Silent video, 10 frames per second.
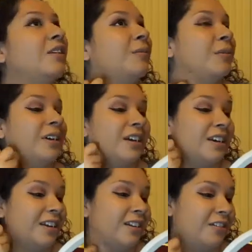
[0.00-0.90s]
But,
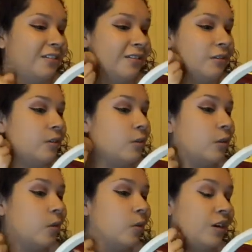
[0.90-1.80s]
you know,
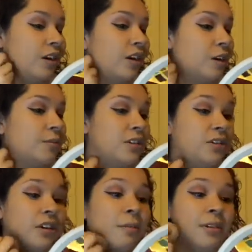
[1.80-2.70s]
when it comes to
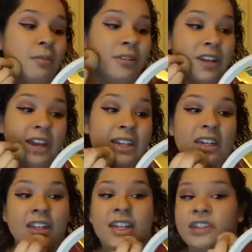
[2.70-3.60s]
coming up with
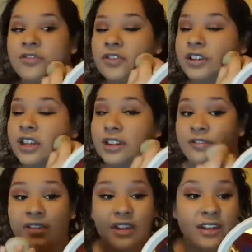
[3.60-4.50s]
ideas for like
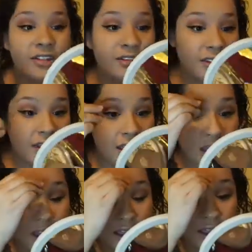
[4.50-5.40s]
videos,
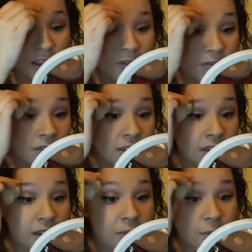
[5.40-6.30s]
it was
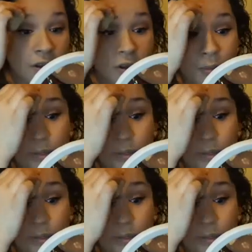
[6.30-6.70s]
like a big old